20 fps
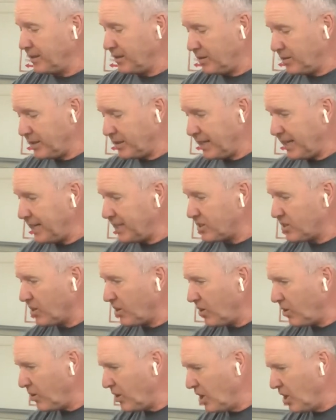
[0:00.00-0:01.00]
Okay, it's
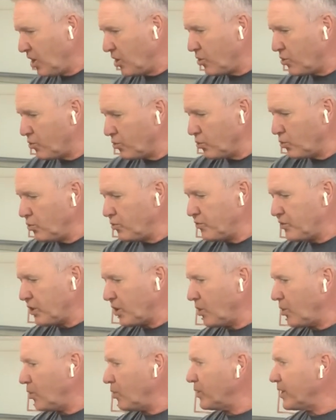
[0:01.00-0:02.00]
all grooved
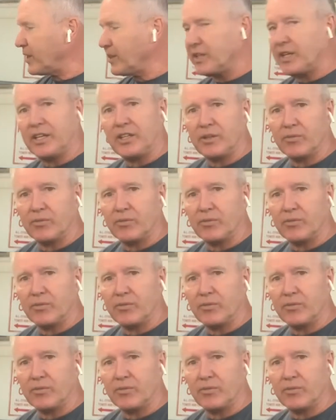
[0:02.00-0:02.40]
out and